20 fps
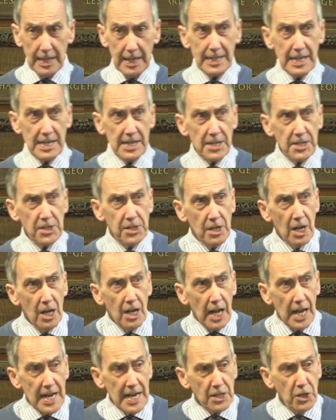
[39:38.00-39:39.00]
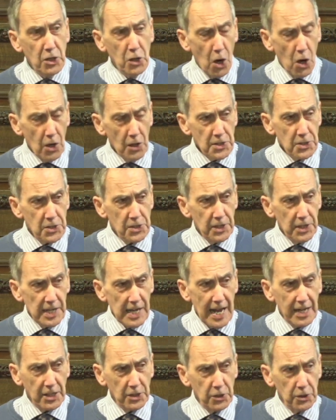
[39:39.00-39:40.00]
and it is a constant
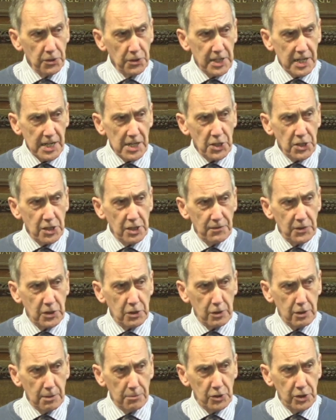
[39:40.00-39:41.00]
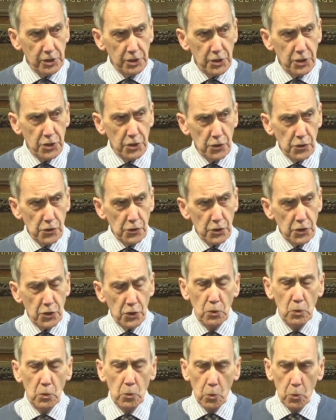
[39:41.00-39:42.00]
exhortation of Scripture to, to
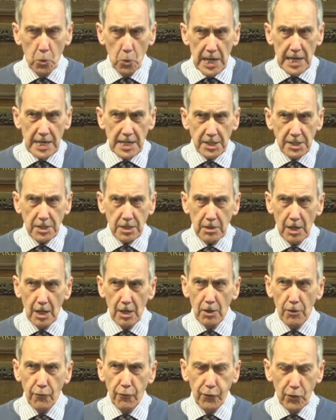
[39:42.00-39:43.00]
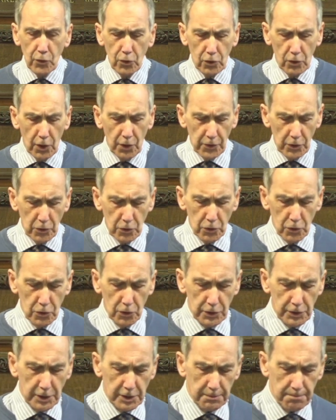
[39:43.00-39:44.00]
wait for the
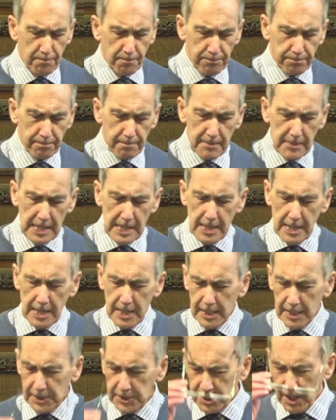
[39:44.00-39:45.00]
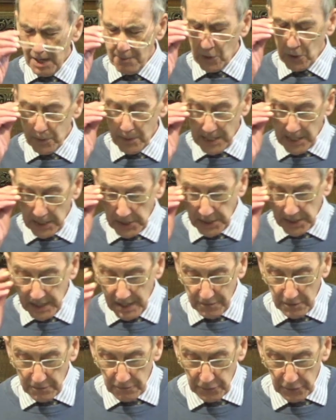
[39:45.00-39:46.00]
Lord. Uh, Psalm
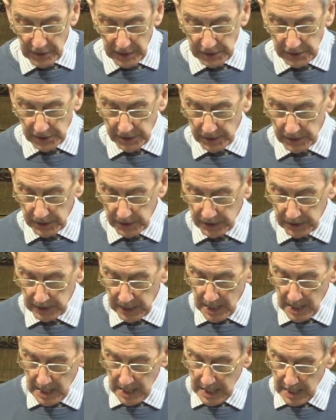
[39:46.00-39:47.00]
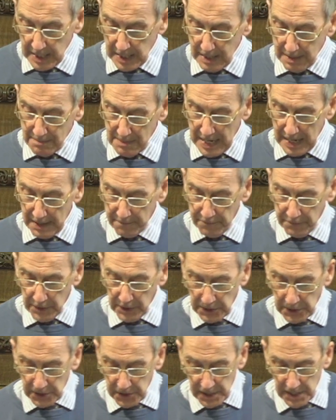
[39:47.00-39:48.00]
27, for instance, um, at
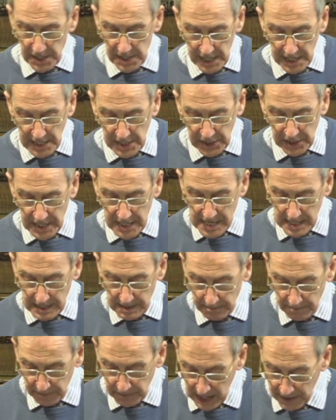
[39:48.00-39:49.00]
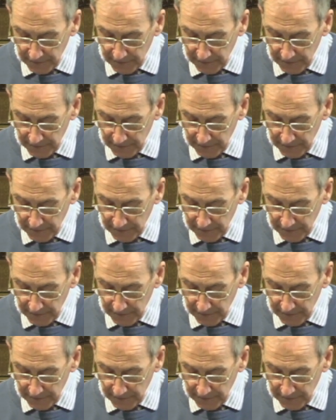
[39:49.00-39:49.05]
verse 19, uh,